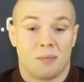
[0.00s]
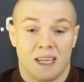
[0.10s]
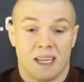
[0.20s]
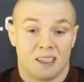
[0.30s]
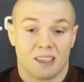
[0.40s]

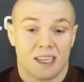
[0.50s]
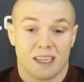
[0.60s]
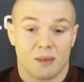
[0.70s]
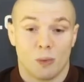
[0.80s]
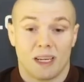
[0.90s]
man, I'll
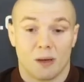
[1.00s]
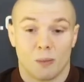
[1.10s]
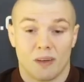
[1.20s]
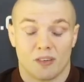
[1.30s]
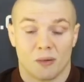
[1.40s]
take a week
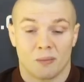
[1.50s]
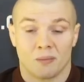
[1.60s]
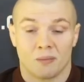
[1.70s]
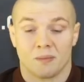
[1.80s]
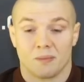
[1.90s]
away
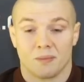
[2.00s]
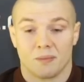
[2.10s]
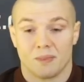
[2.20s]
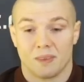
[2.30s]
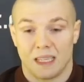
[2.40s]
from,
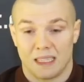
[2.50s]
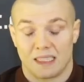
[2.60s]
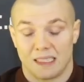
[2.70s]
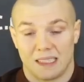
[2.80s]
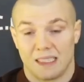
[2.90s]

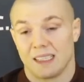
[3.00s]
like,